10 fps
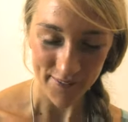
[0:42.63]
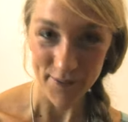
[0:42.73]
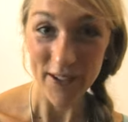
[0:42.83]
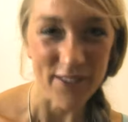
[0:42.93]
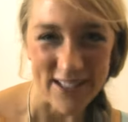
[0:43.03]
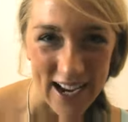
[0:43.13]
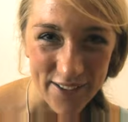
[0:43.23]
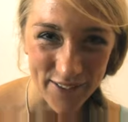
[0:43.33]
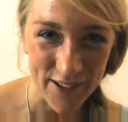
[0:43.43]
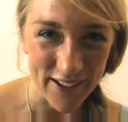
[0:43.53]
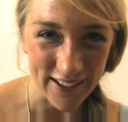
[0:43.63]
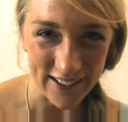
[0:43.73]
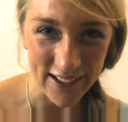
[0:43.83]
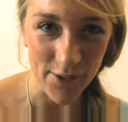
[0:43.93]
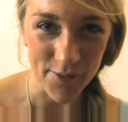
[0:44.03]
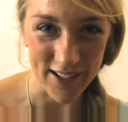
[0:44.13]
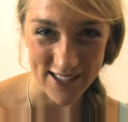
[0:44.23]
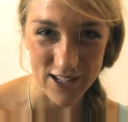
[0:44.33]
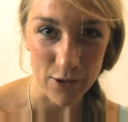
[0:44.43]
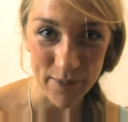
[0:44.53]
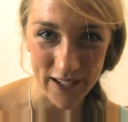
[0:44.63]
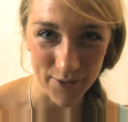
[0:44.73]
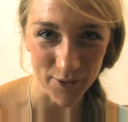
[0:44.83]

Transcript: Pretty much every person you meet